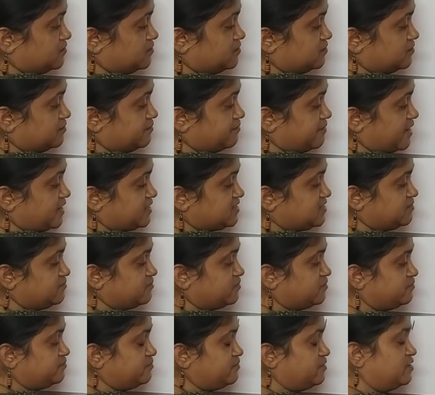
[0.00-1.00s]
the
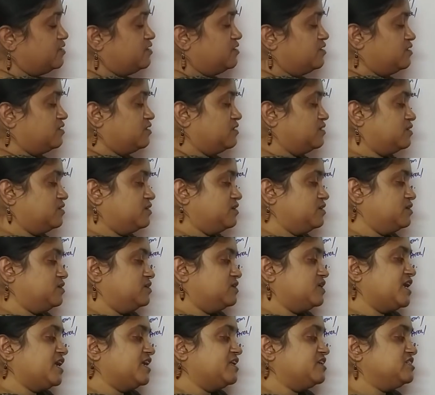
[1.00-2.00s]
maximum
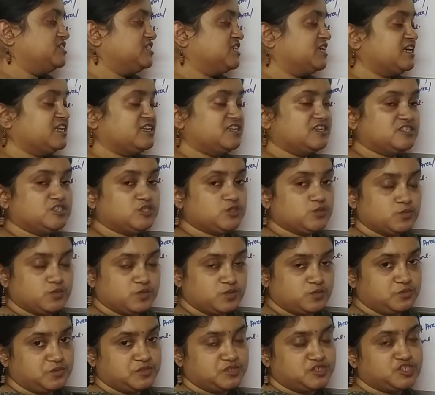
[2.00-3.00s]
kinetic energy
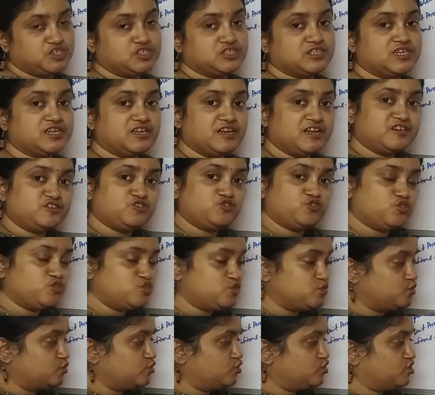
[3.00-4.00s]
with which the electrons
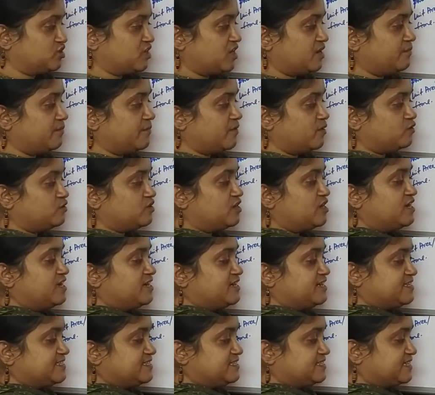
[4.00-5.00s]
would come out
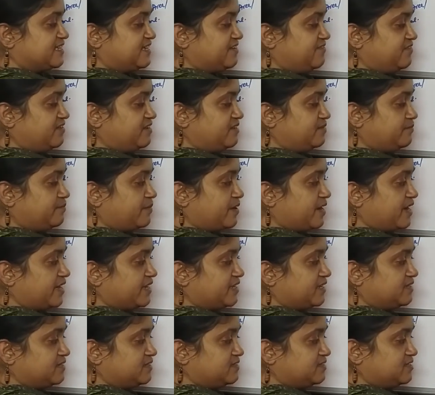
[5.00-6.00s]
is given by
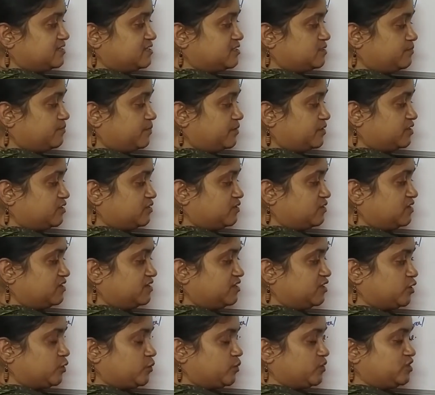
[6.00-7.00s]
this particular
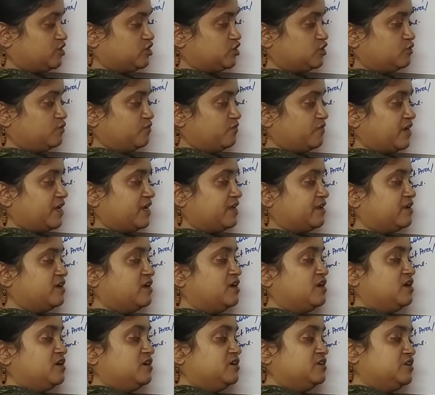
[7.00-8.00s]
equation, where
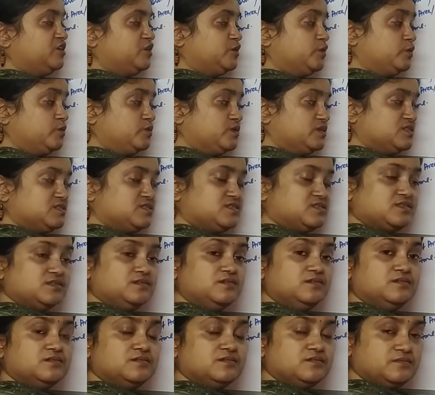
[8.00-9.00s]
nu is the
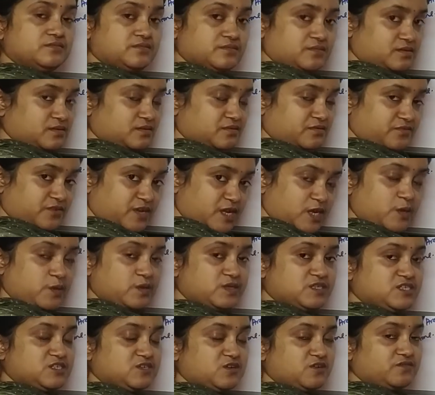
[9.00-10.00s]

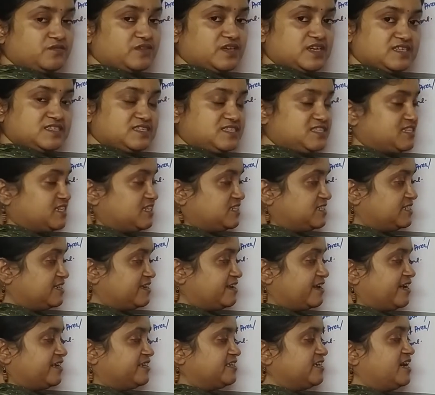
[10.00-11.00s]
frequency of the incident
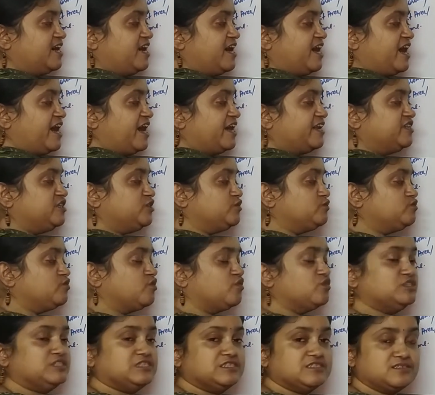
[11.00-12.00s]
light and nu
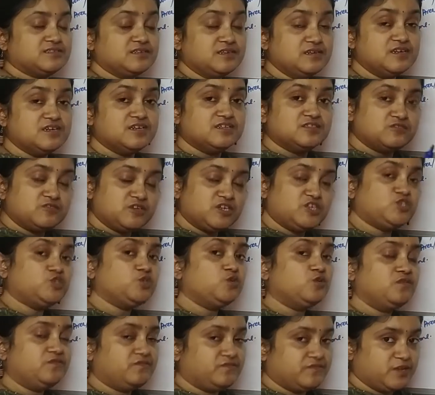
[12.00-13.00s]
naught is the
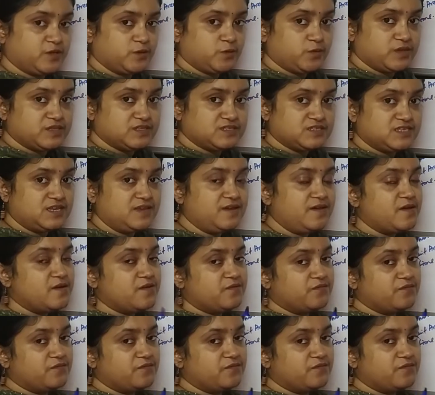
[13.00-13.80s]
threshold frequency